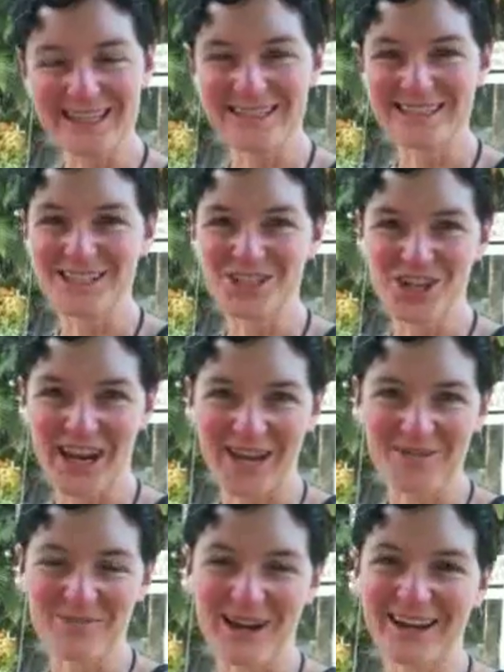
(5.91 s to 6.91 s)
in
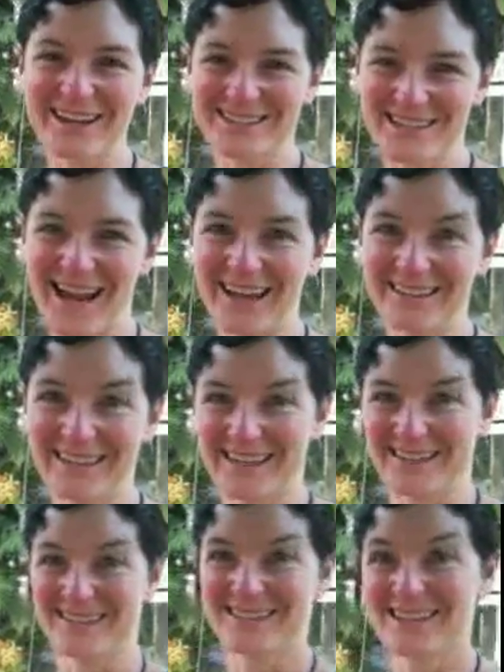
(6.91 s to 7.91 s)
Chiang Mai,
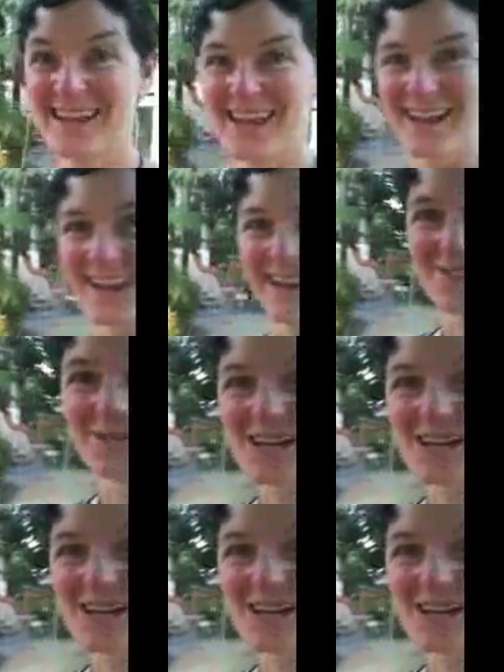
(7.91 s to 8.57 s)
Thailand. I'm